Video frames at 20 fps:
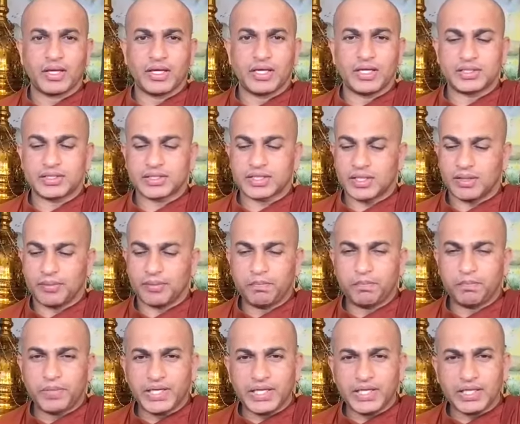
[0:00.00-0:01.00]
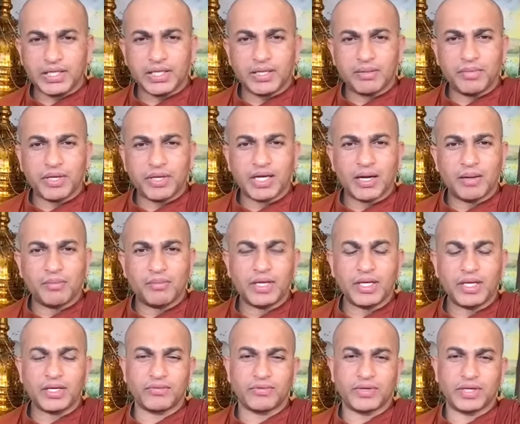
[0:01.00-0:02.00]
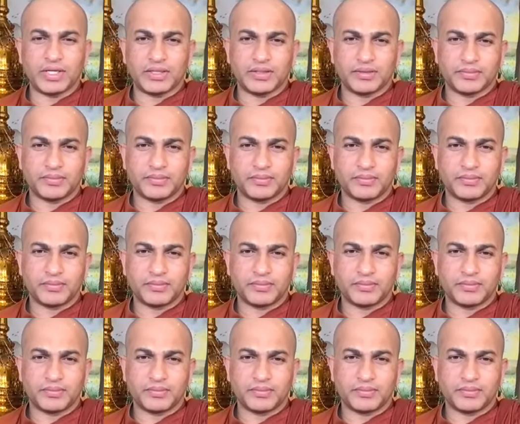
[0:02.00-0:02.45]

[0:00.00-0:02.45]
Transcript: it completely become liquid.